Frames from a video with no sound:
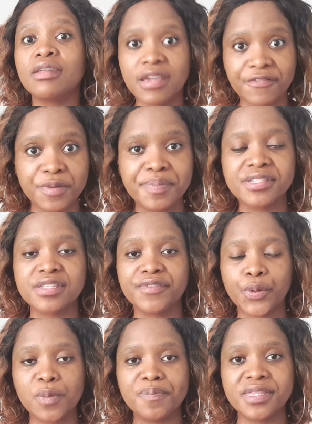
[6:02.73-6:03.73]
on every piece of
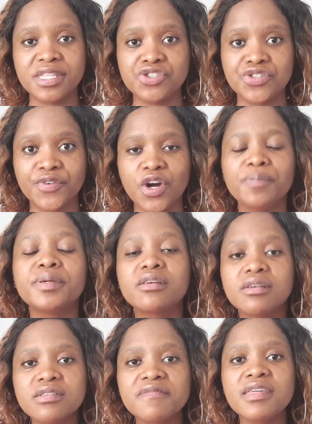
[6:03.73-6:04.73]
equipment that you've got,
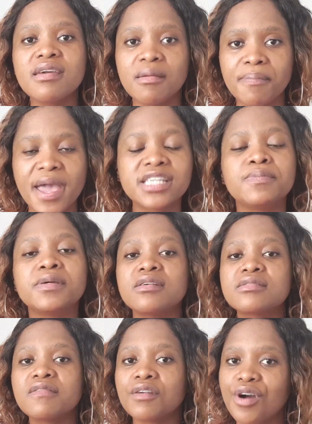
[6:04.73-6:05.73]
because of the impact,
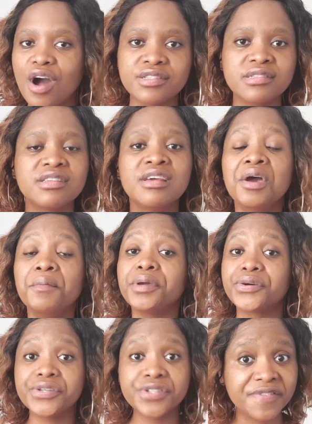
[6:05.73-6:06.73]
because of the cost,
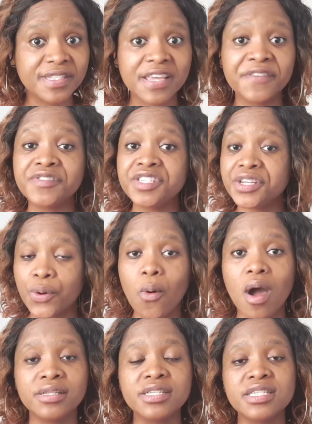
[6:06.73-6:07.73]
because of safety and
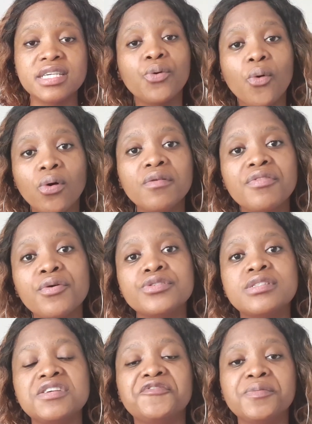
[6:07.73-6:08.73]
quality and all of
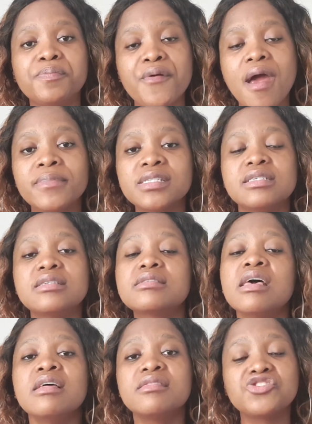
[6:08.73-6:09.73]
those different
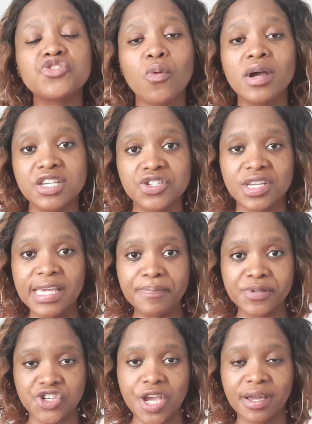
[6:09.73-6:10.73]
parameters that you're wanting to
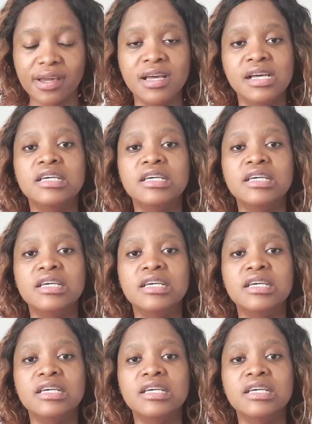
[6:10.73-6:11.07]
keep in check.